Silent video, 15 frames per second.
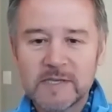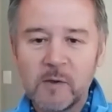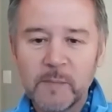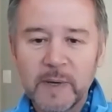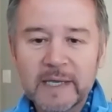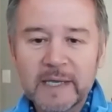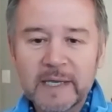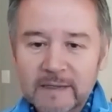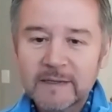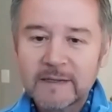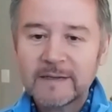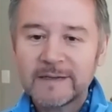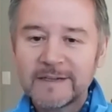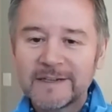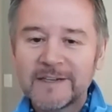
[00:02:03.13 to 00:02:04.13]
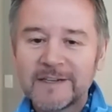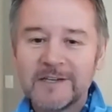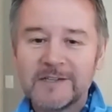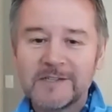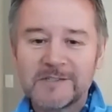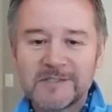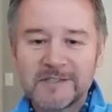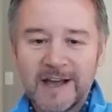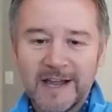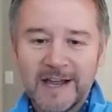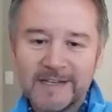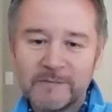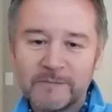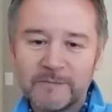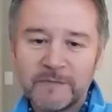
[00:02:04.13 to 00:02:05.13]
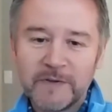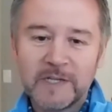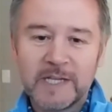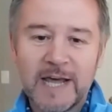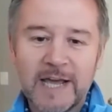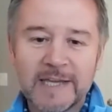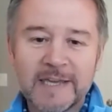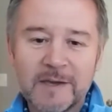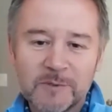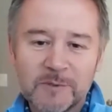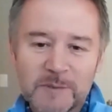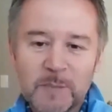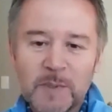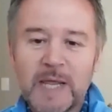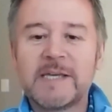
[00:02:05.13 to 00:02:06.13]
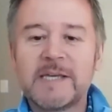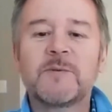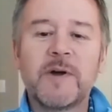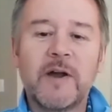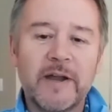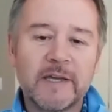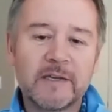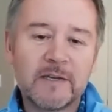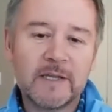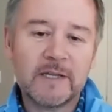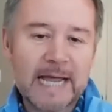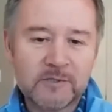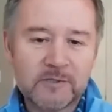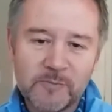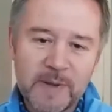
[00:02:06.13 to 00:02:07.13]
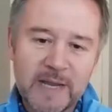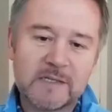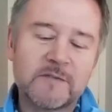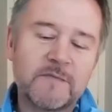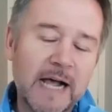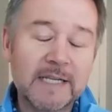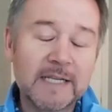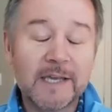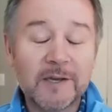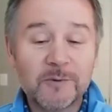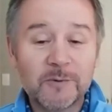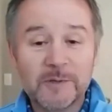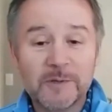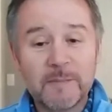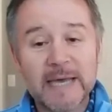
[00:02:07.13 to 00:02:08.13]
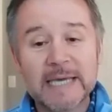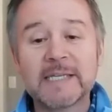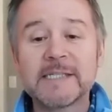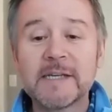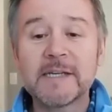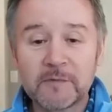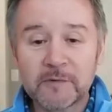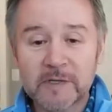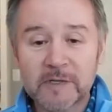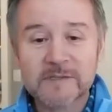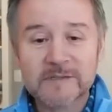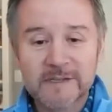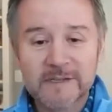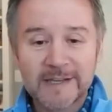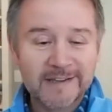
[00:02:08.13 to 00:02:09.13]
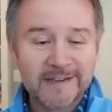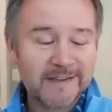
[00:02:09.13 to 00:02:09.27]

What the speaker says: tell me, because I didn't feel like it was a place where I could add tremendous value and make a difference.